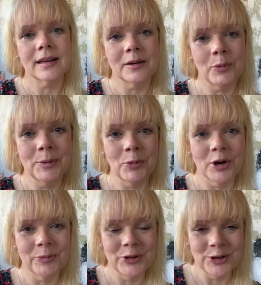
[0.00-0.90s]
One
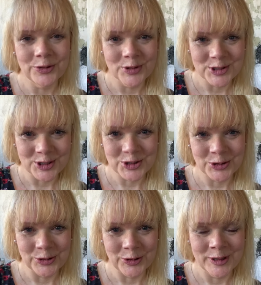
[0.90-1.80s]
more universal
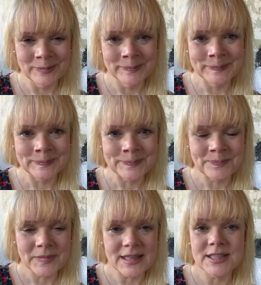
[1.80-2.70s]
truth
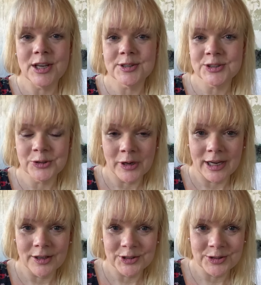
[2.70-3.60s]
is he also cried
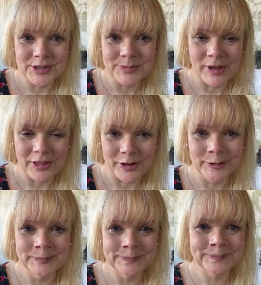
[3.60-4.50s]
out to mother.
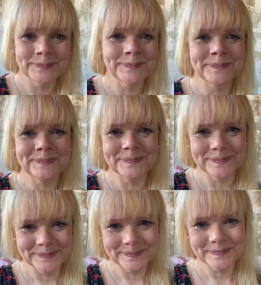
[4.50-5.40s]

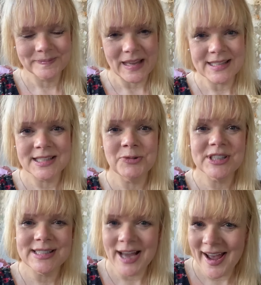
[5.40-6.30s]
As he was
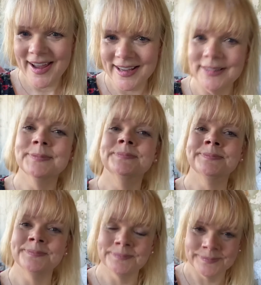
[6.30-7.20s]
dying,
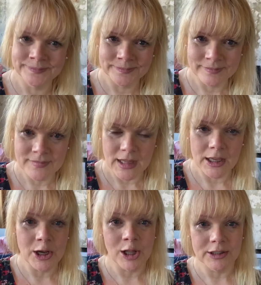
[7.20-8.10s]
he
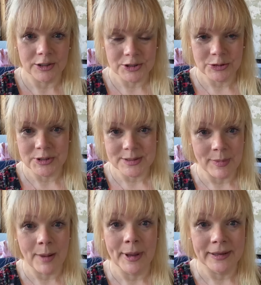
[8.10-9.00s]
called out to his
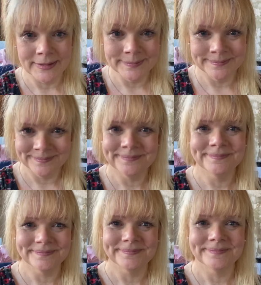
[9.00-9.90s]
mama.
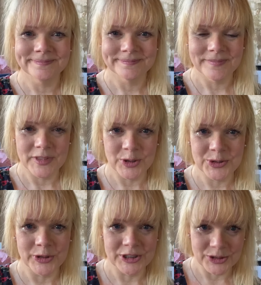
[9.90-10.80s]
Those
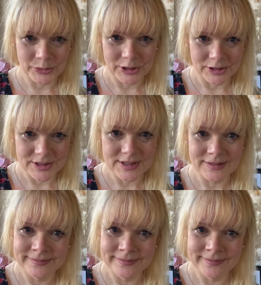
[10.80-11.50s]
were his words.